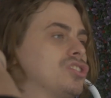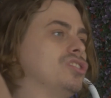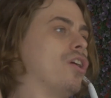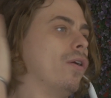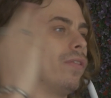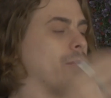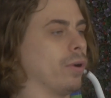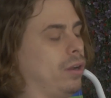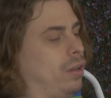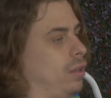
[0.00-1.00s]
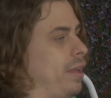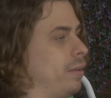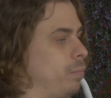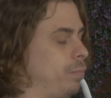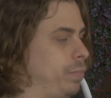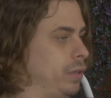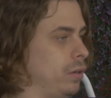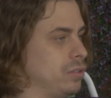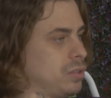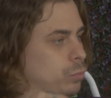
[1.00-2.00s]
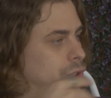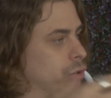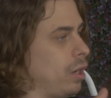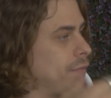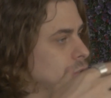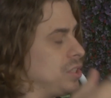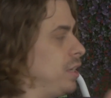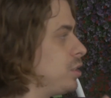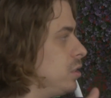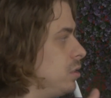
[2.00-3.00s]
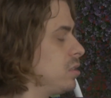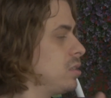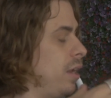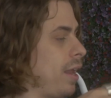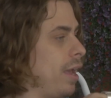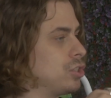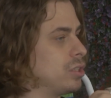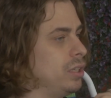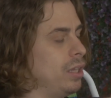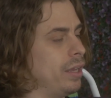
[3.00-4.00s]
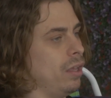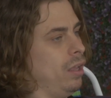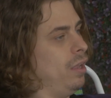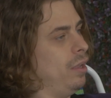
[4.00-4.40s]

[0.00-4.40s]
just know that we're gonna like be on some real conversations, and actually like